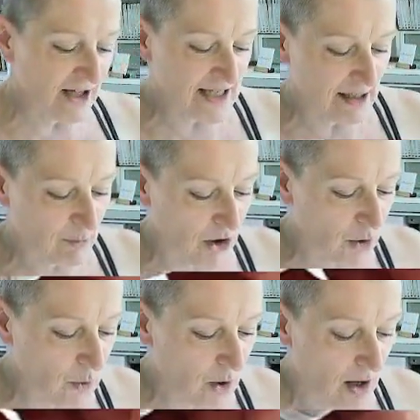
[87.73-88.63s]
tip
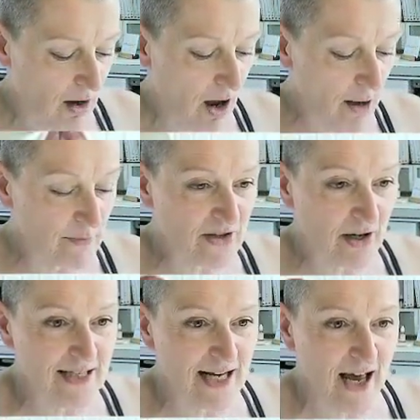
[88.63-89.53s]
glue
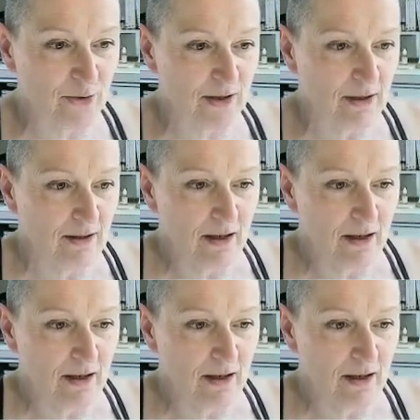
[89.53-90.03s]
upside down.